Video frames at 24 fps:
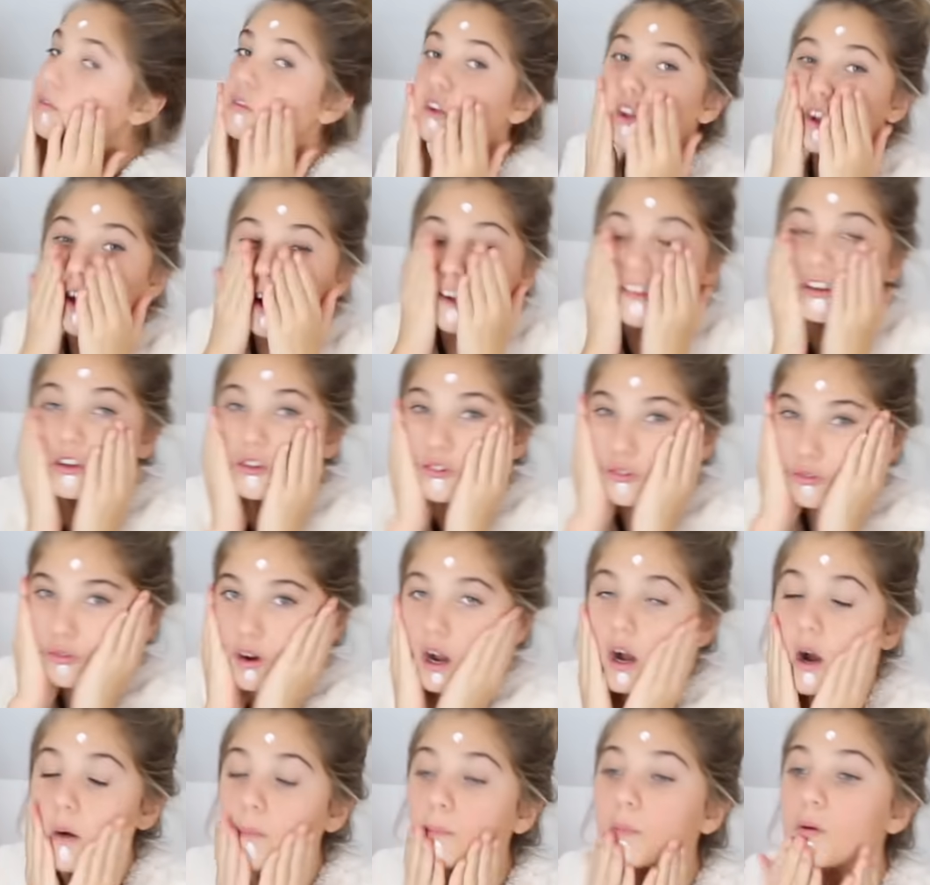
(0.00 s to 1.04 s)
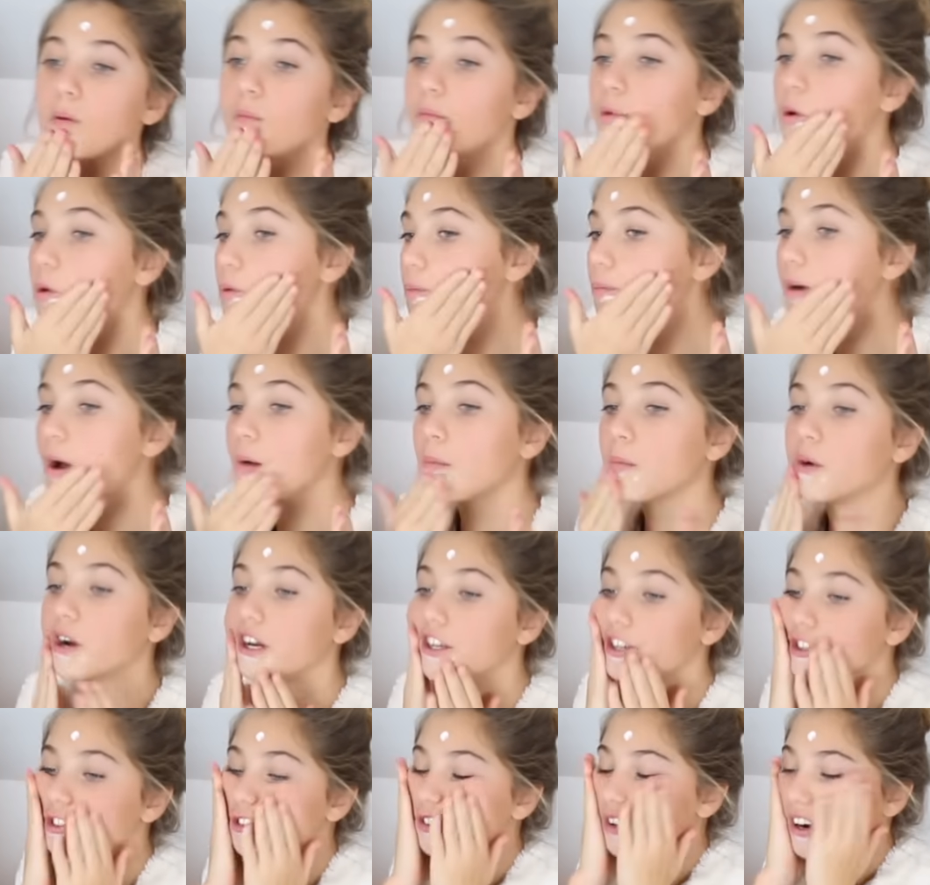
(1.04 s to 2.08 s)
I'm just going to rub all my
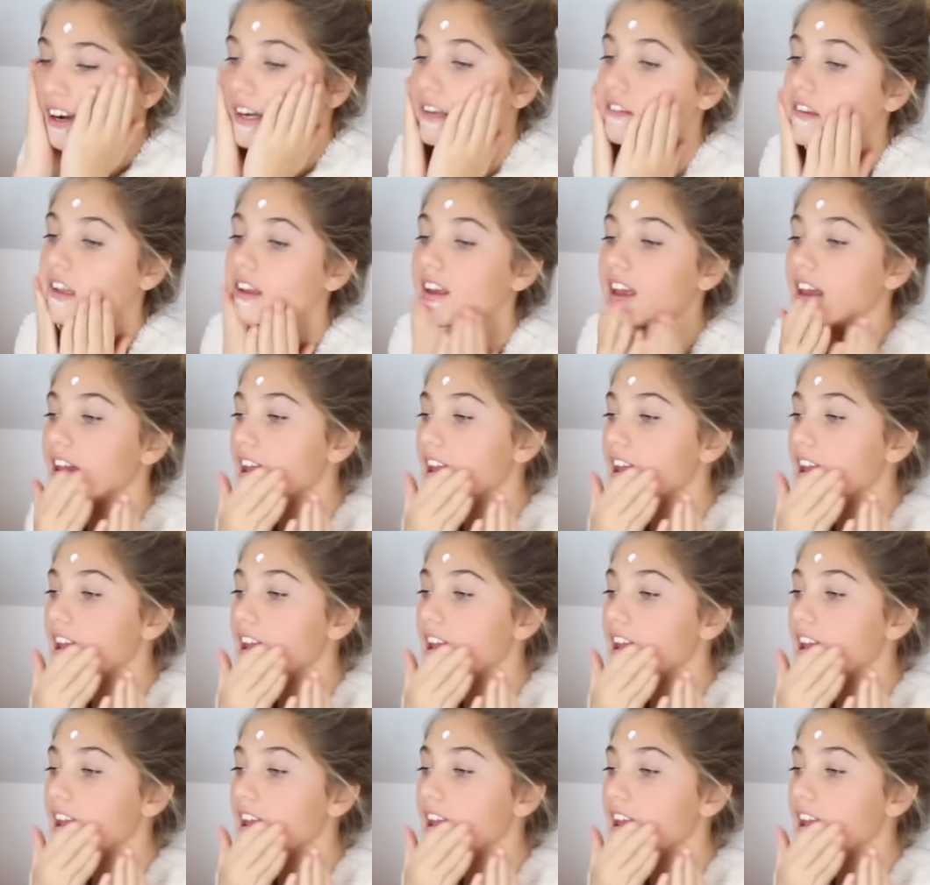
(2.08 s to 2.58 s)
moisturizer